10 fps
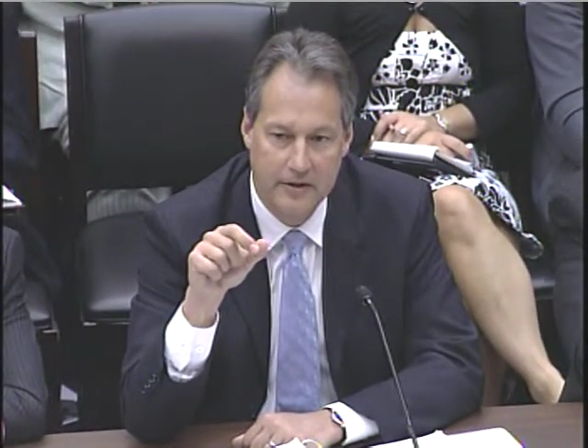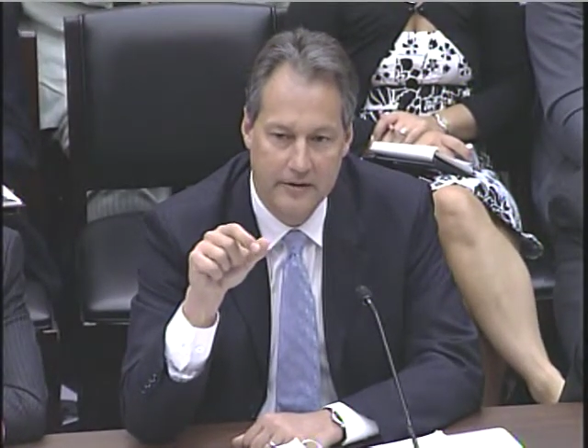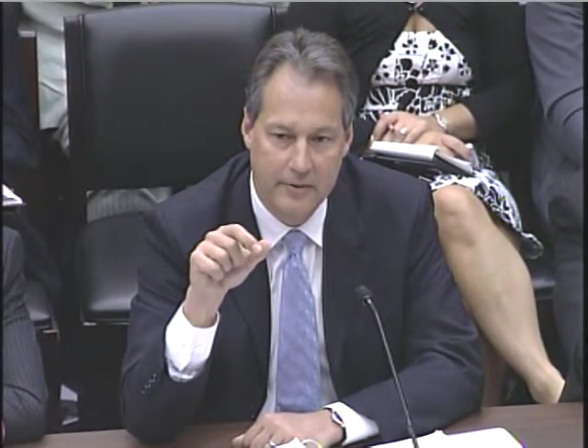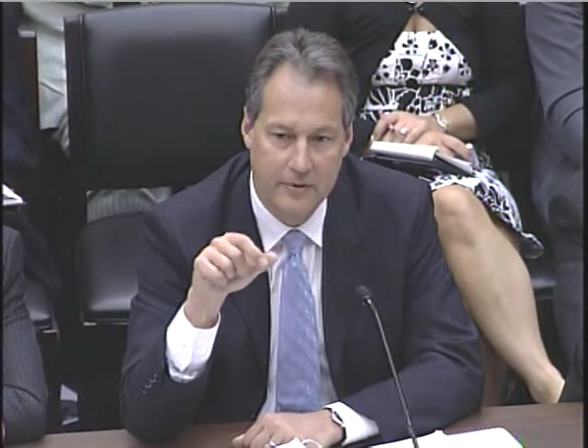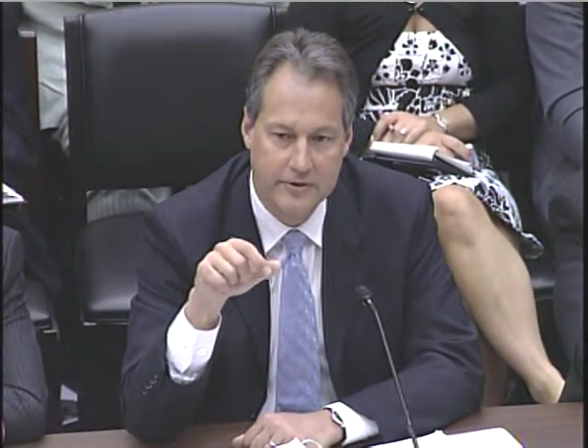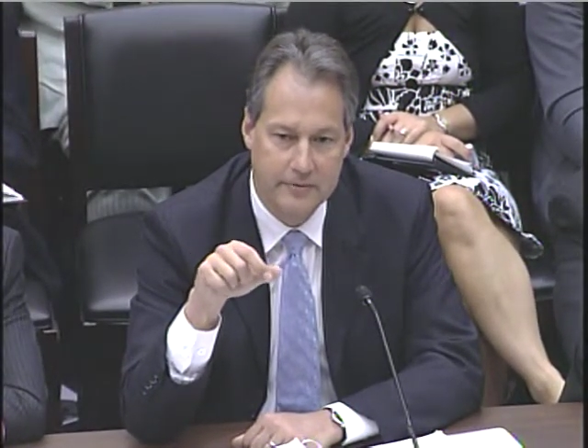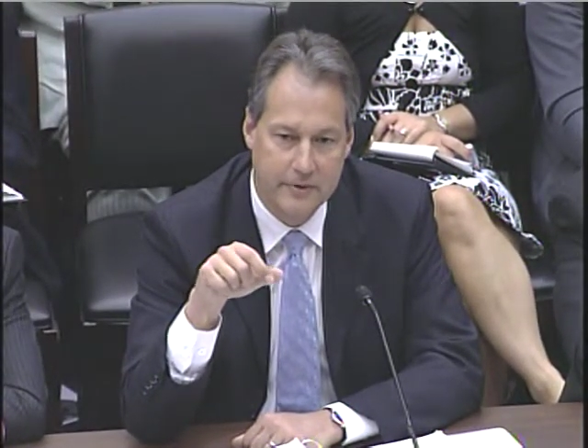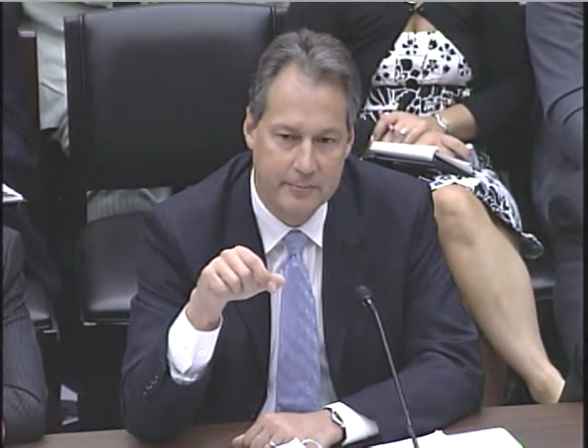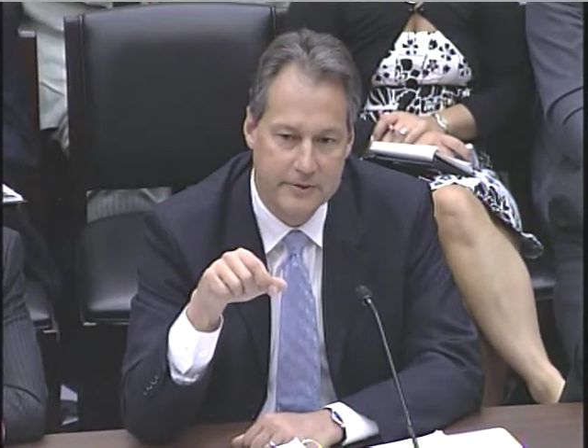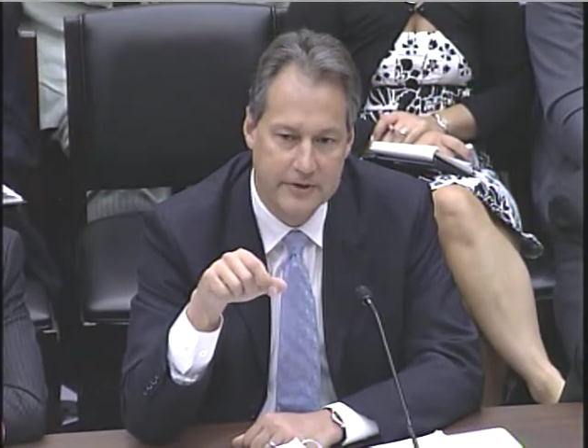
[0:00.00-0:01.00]
That
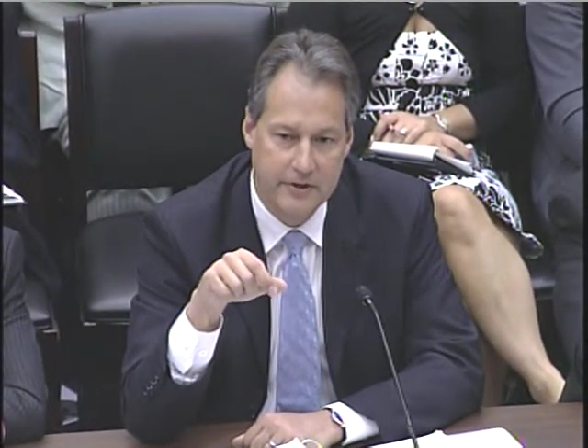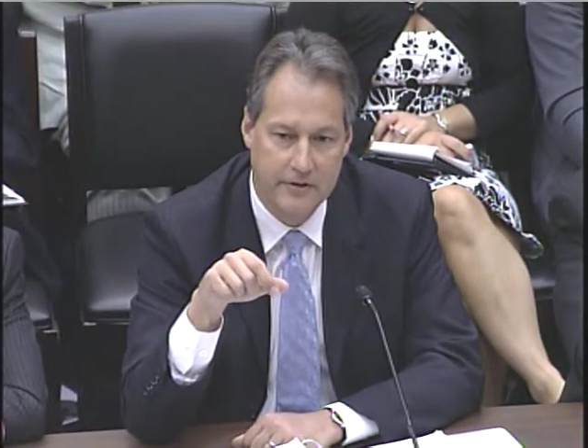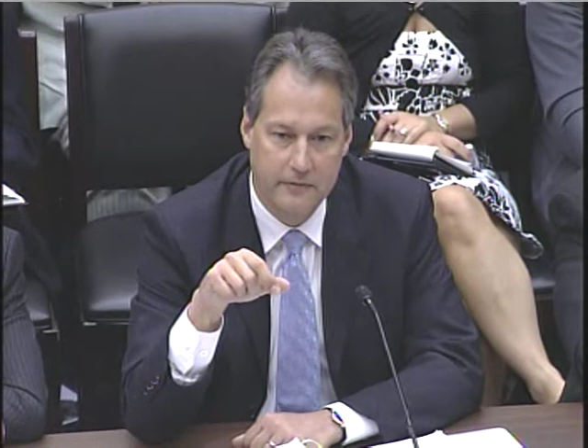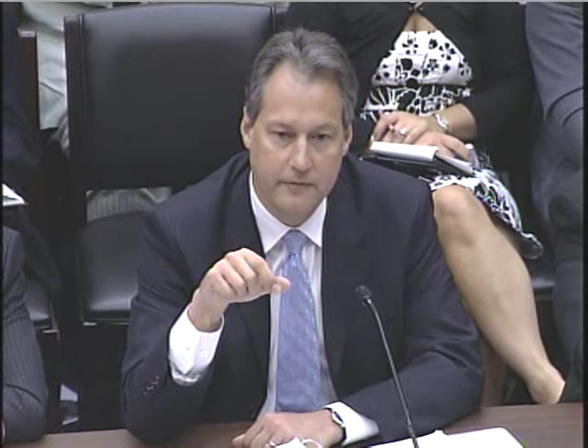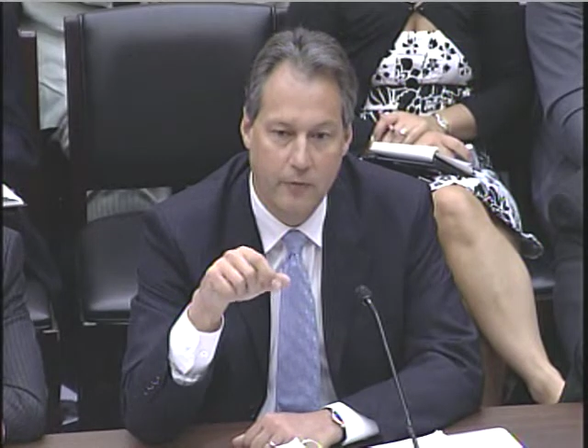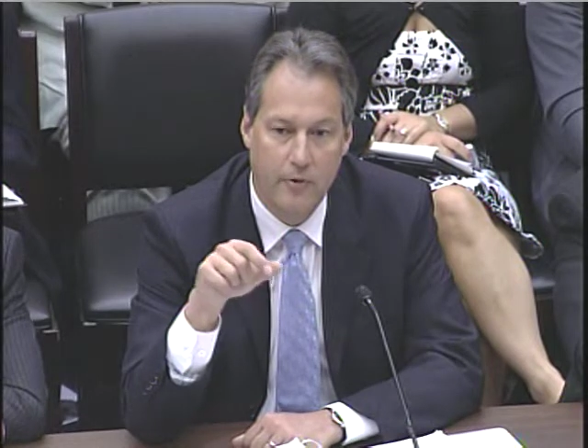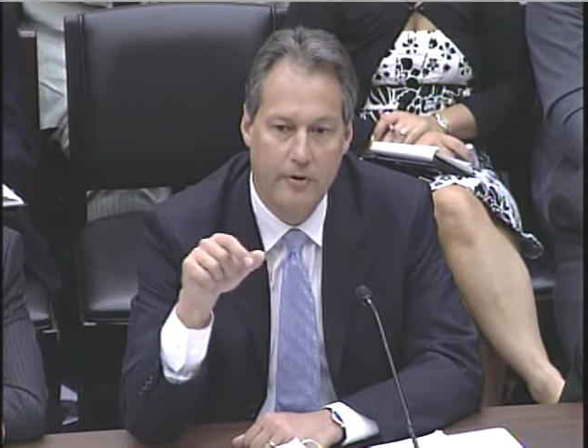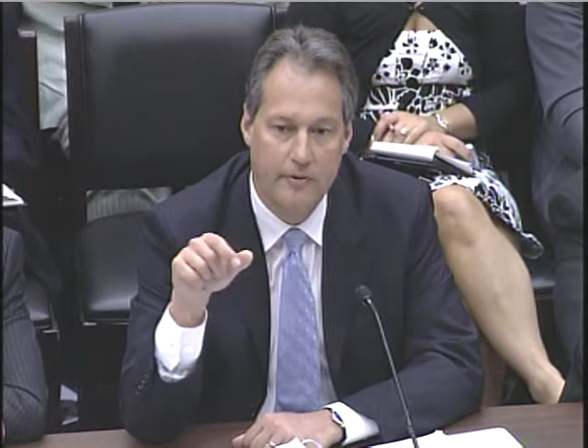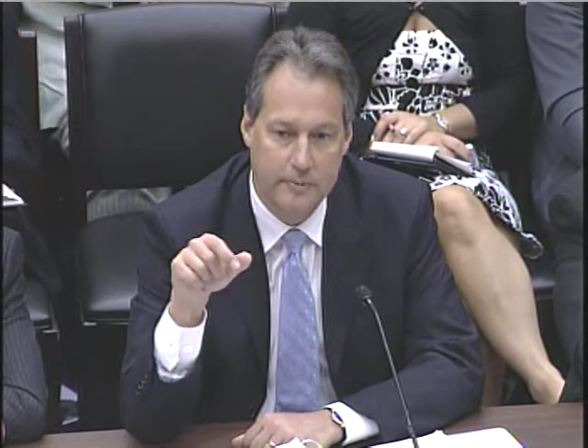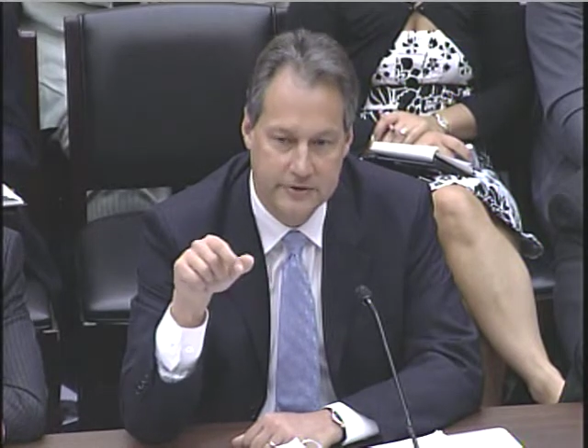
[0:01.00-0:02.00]
represented a
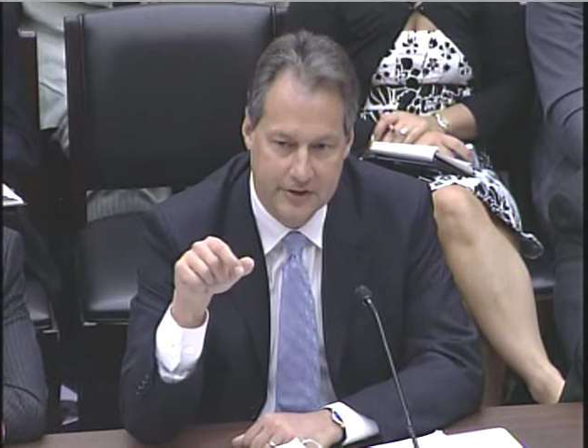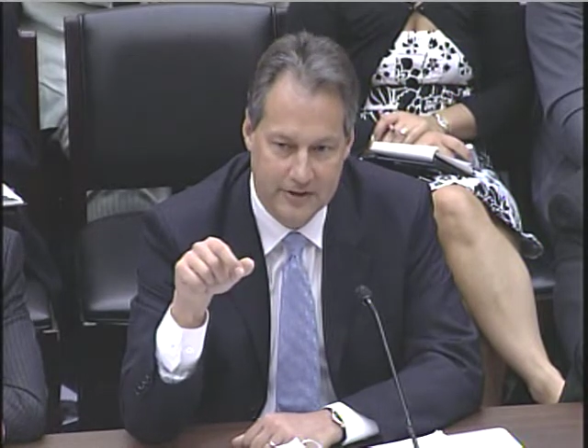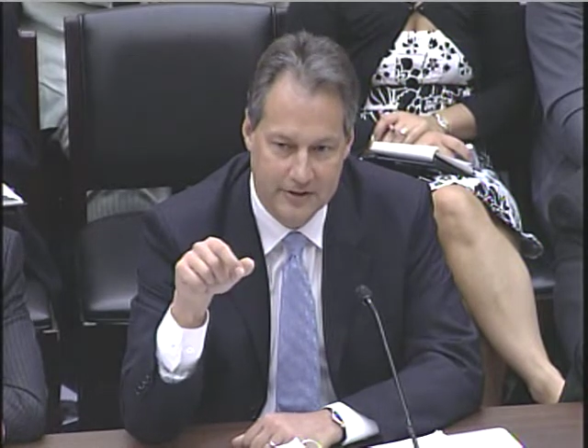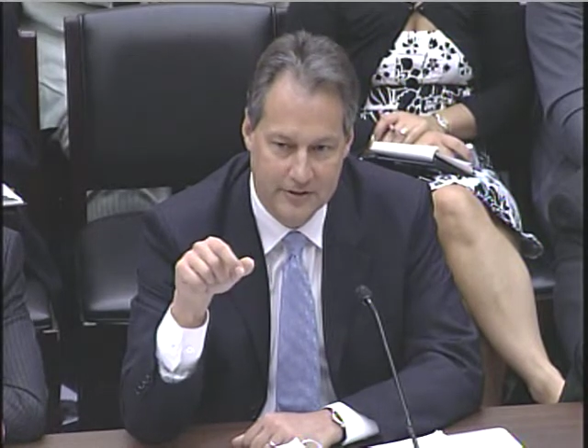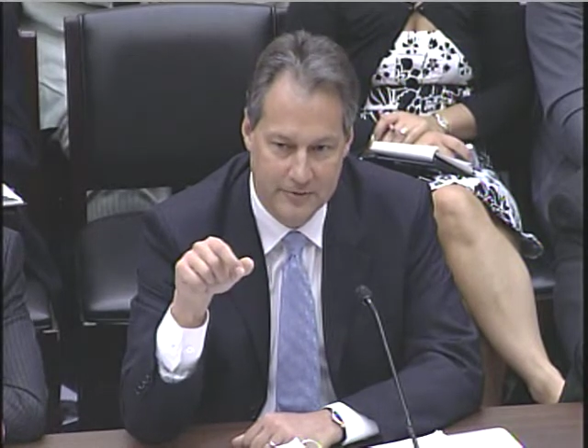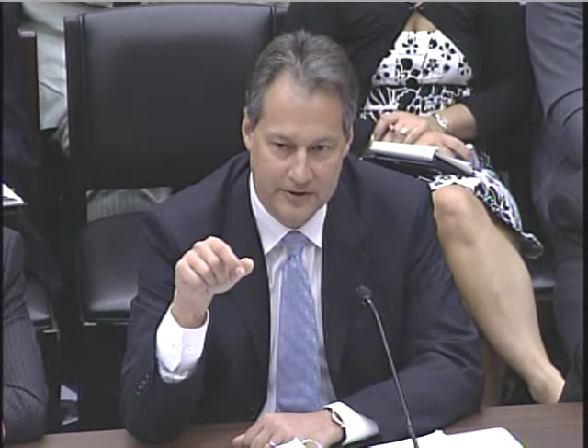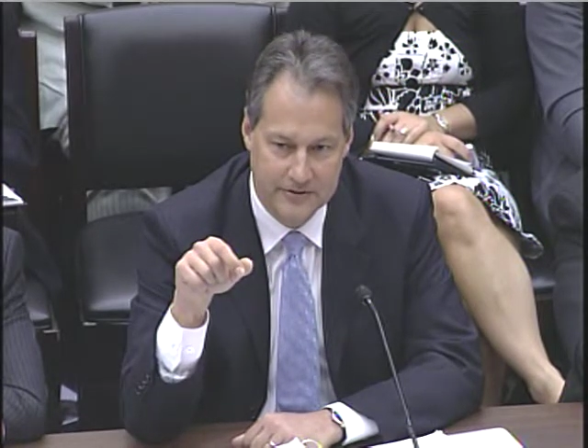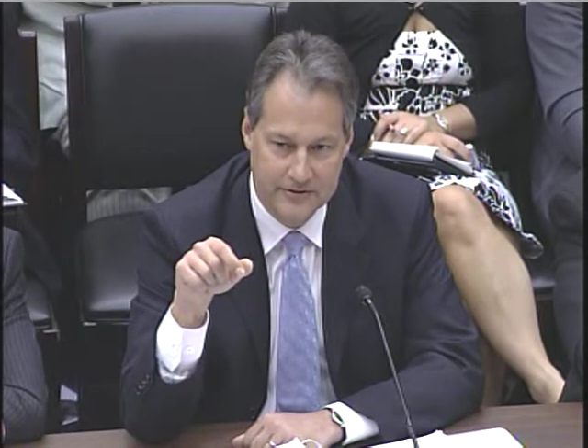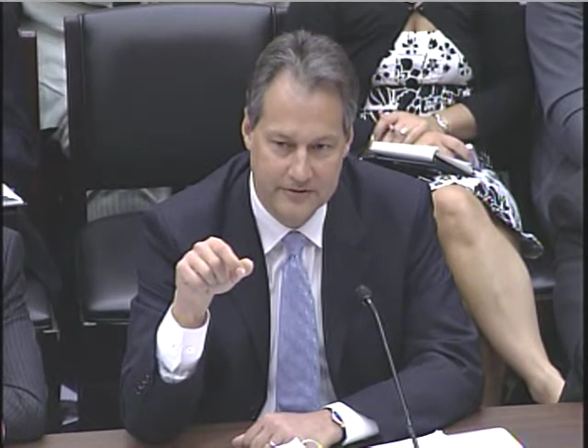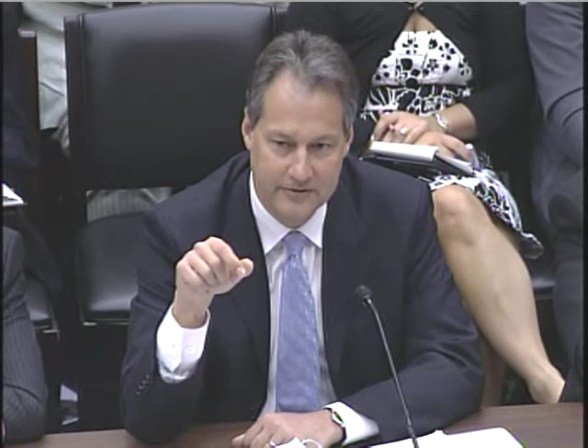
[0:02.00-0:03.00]
400%
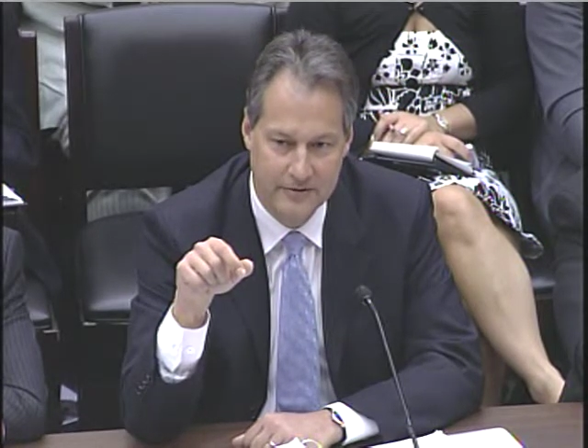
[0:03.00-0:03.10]
increase